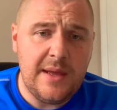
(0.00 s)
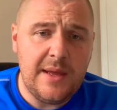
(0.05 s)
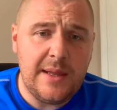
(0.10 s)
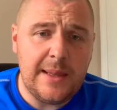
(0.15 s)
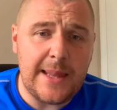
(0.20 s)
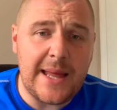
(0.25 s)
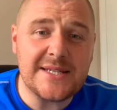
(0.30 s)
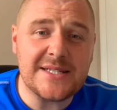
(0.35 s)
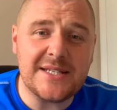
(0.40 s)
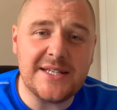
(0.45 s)

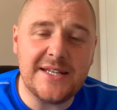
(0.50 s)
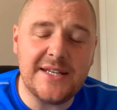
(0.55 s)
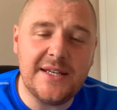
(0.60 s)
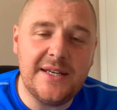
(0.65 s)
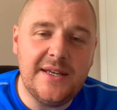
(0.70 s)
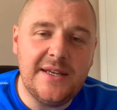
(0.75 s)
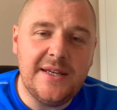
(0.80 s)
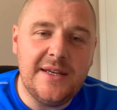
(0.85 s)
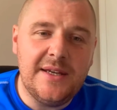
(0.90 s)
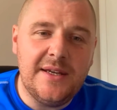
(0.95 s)

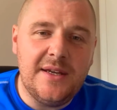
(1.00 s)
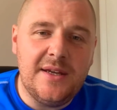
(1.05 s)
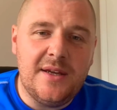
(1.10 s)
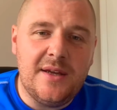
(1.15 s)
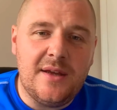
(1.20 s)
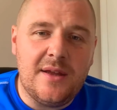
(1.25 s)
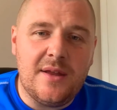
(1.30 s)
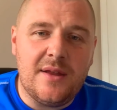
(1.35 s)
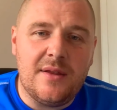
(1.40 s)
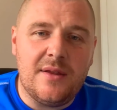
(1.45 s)
Lastly,
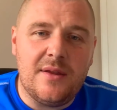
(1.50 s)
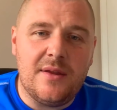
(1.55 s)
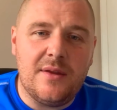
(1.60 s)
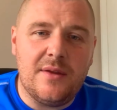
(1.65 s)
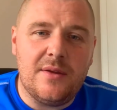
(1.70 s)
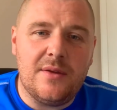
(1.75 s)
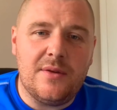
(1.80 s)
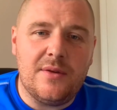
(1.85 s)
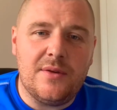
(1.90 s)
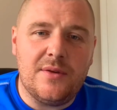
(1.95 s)

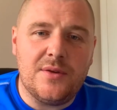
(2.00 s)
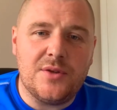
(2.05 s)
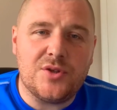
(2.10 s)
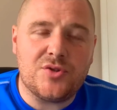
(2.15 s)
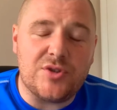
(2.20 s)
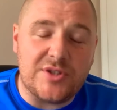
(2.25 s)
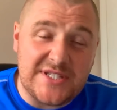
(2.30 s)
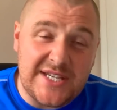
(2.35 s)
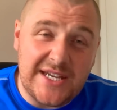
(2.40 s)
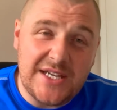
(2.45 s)

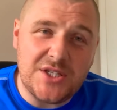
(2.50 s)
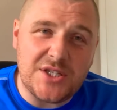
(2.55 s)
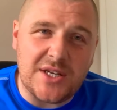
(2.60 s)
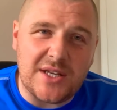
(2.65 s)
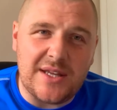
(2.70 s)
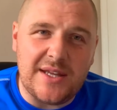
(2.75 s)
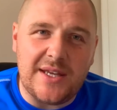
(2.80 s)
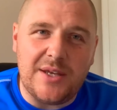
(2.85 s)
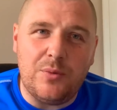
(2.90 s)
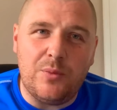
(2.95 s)
strategically,